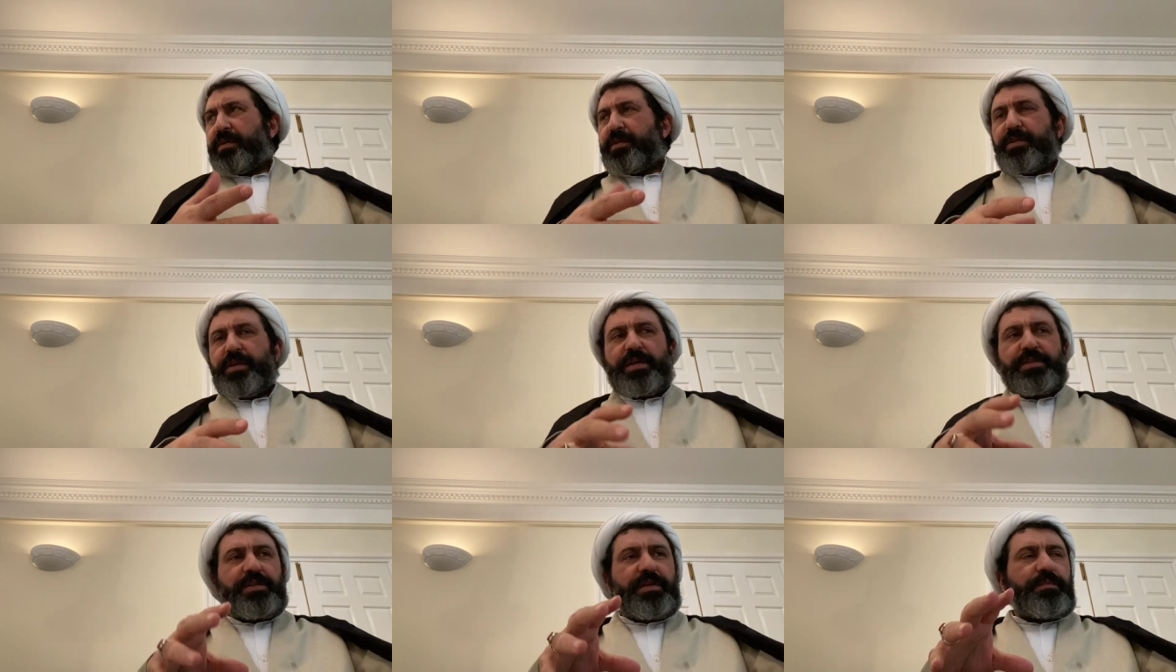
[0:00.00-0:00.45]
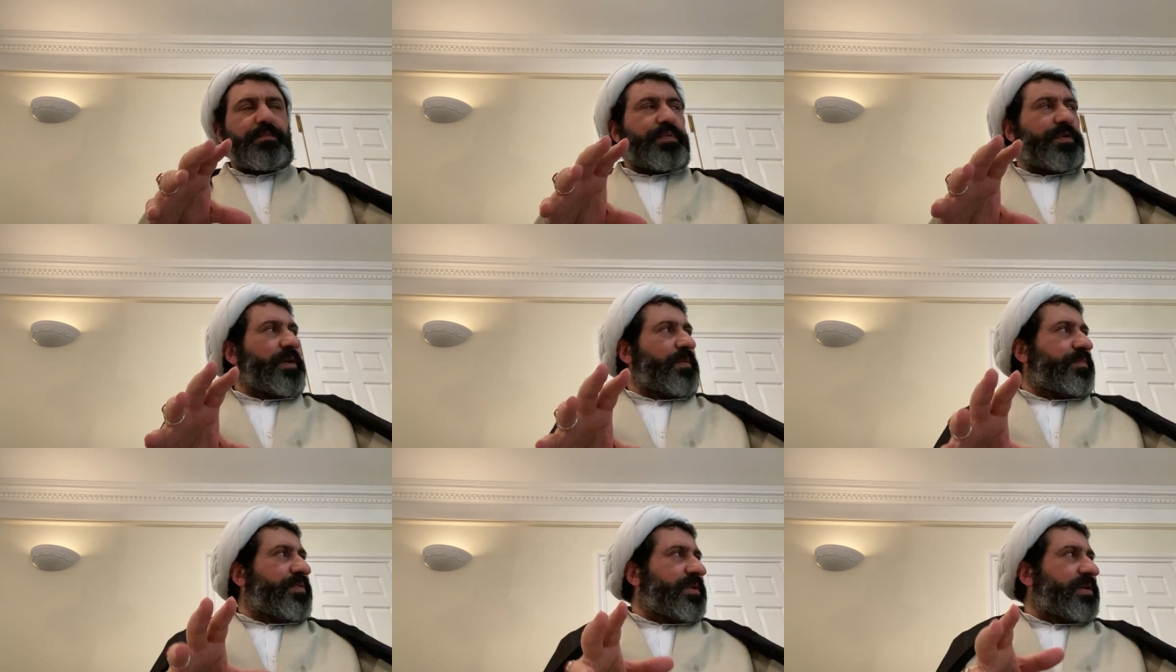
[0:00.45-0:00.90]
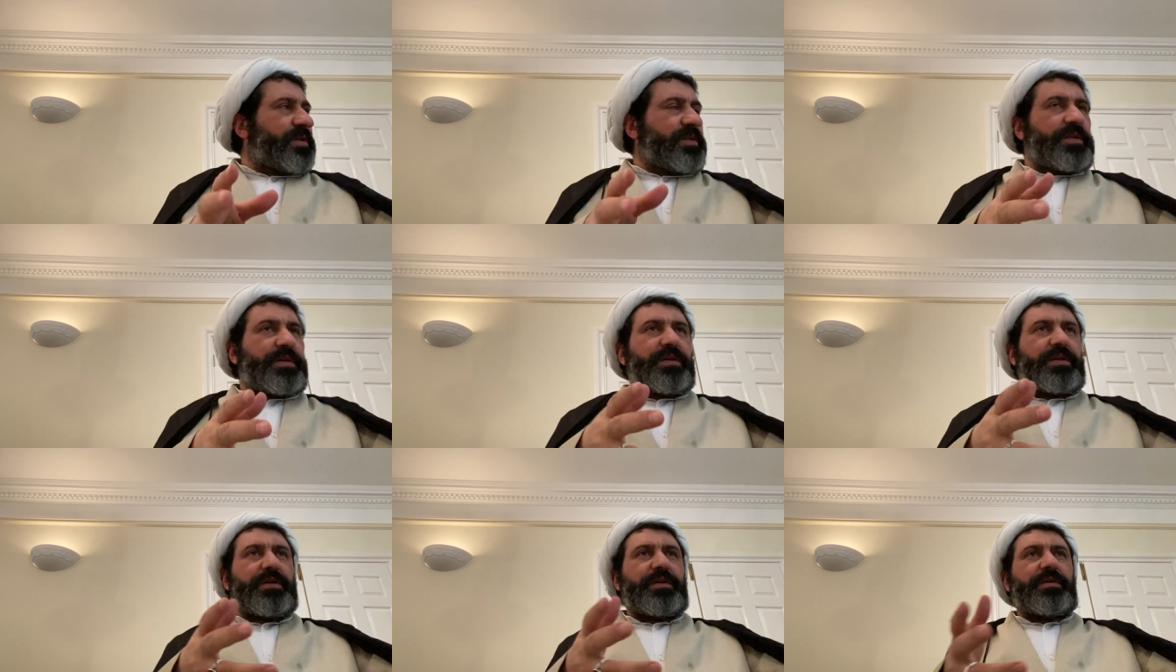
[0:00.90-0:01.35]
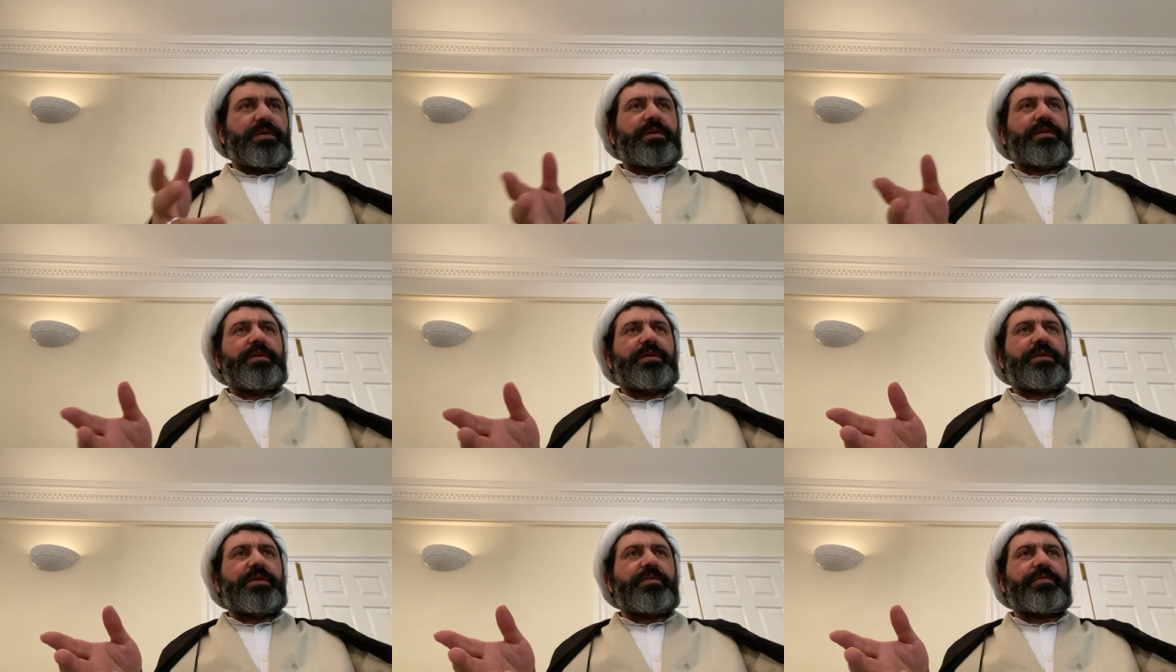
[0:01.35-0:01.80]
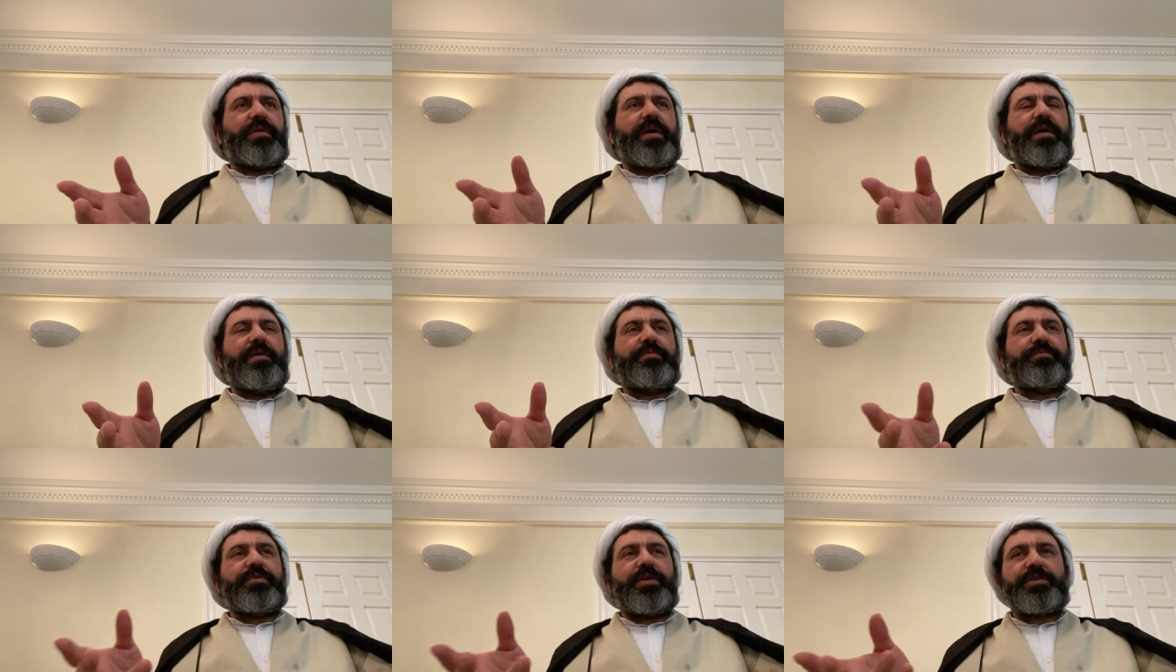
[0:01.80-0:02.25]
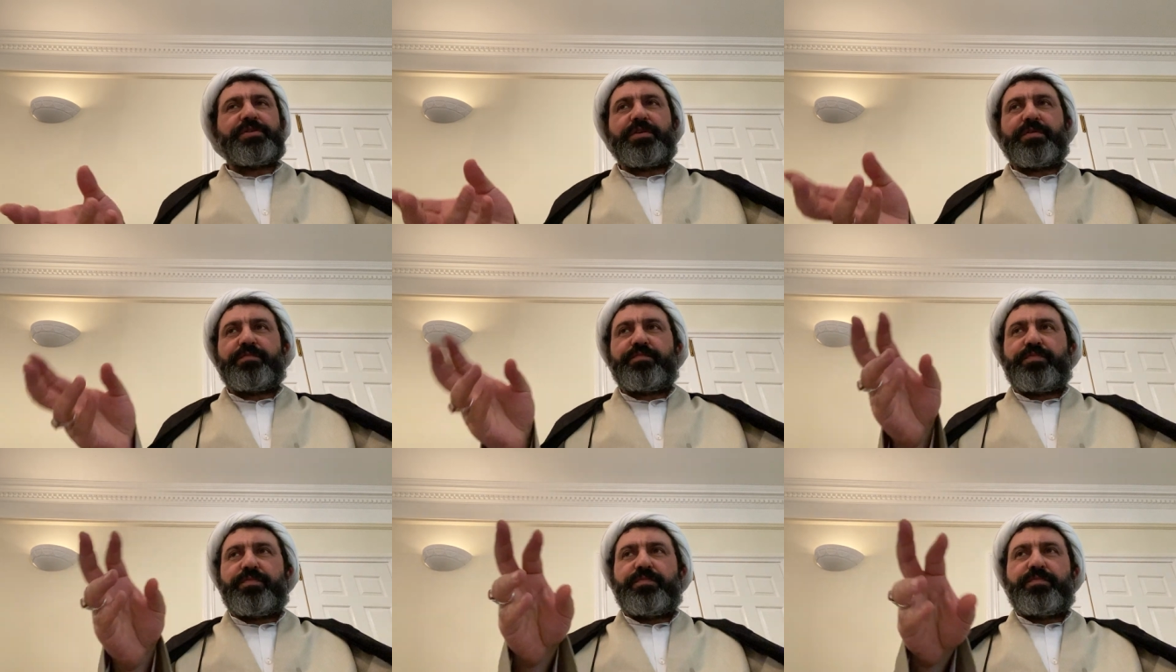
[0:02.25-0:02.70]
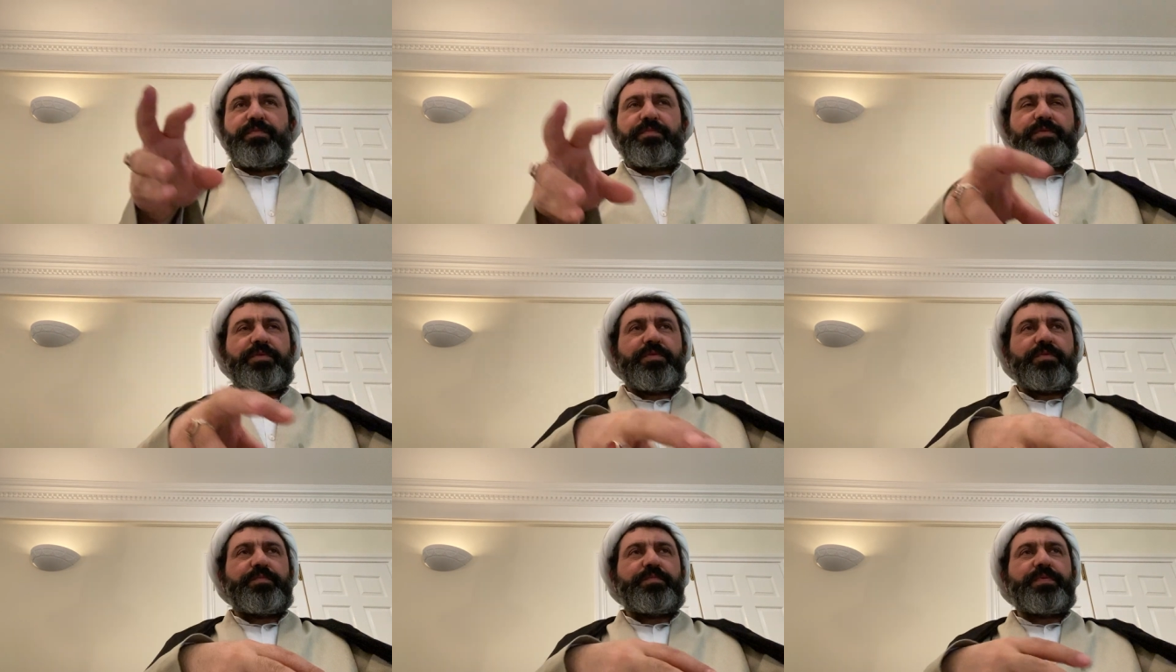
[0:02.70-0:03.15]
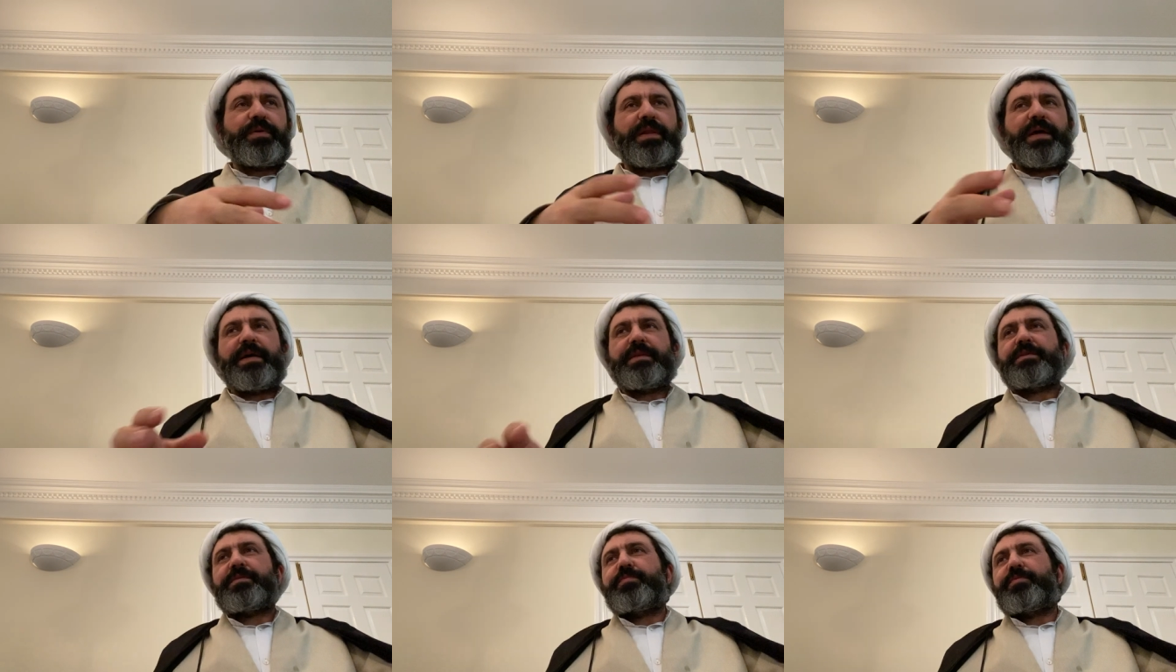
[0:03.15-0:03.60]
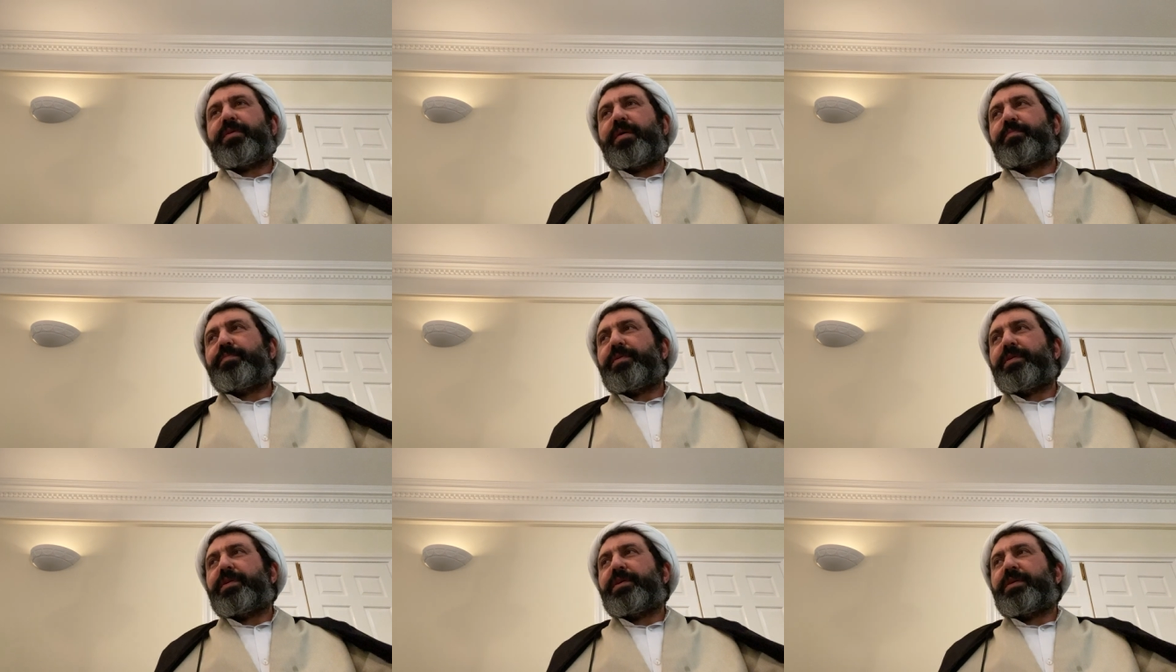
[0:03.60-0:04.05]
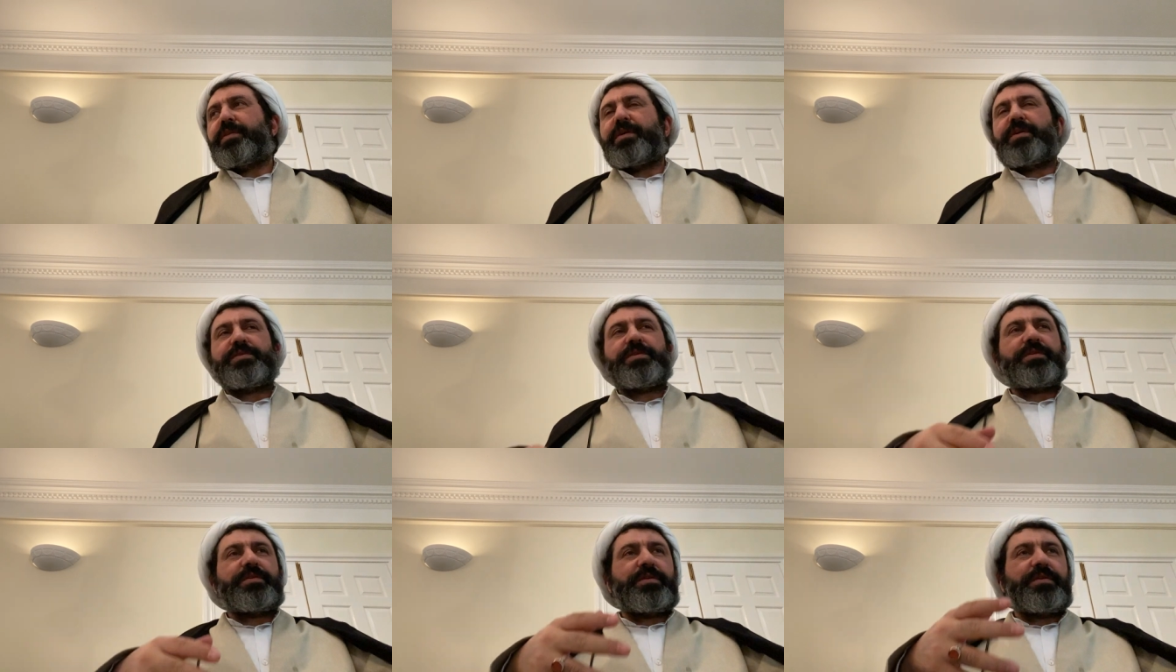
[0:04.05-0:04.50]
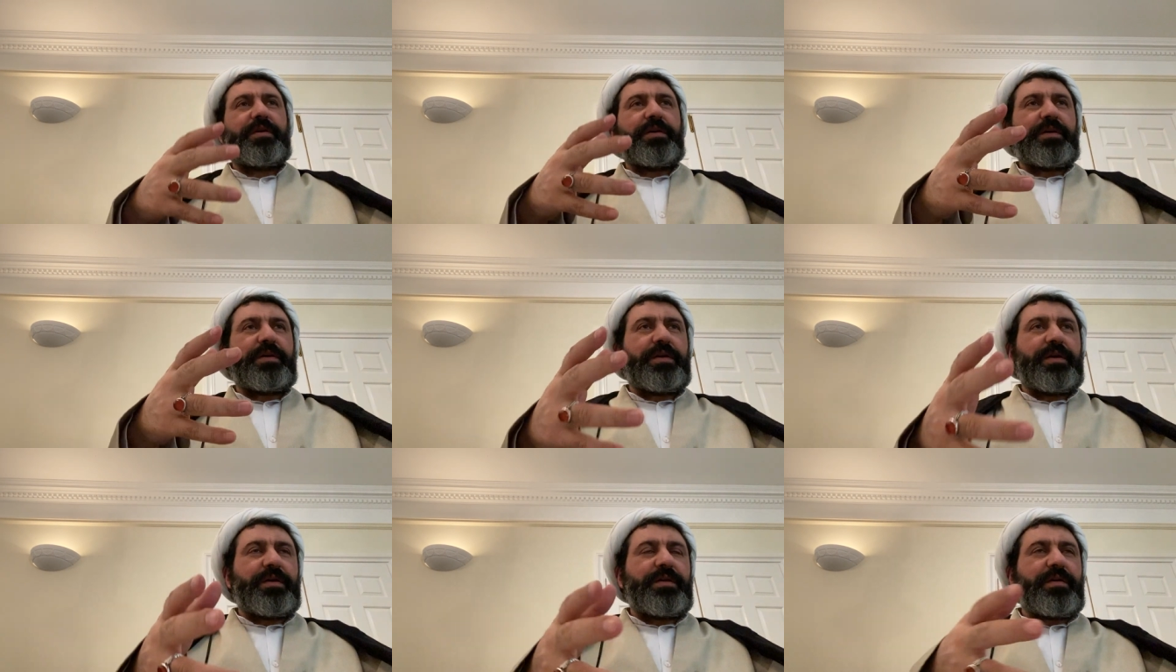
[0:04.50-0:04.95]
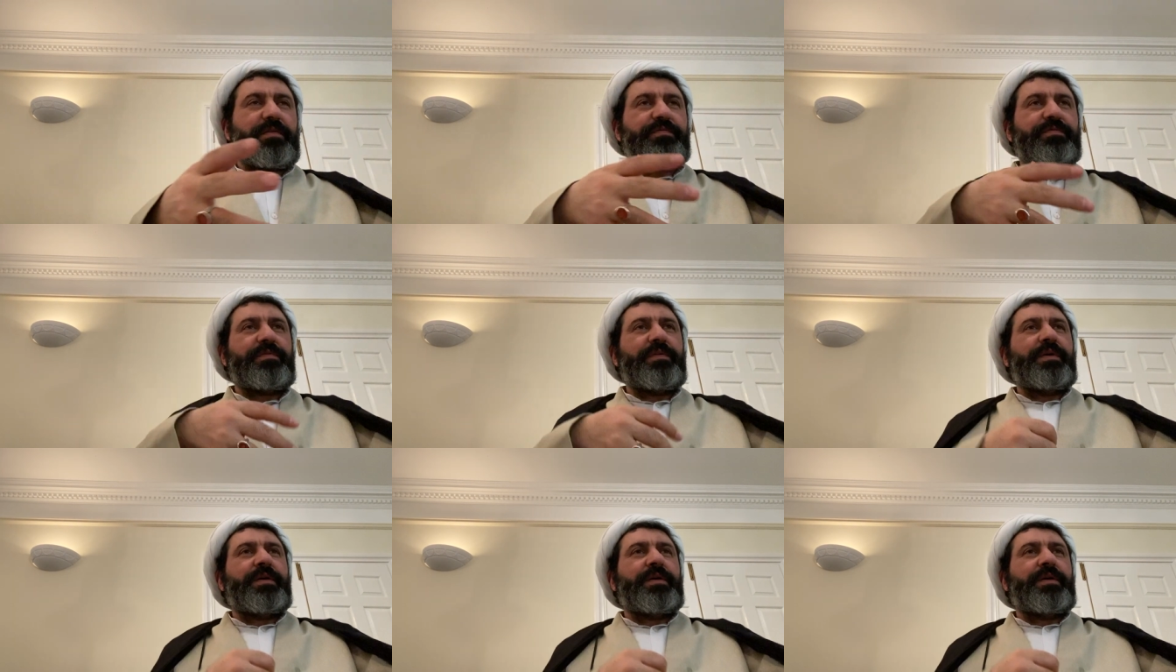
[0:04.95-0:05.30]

doesn't prepare the ground doesn't you know, plant properly, doesn't take care of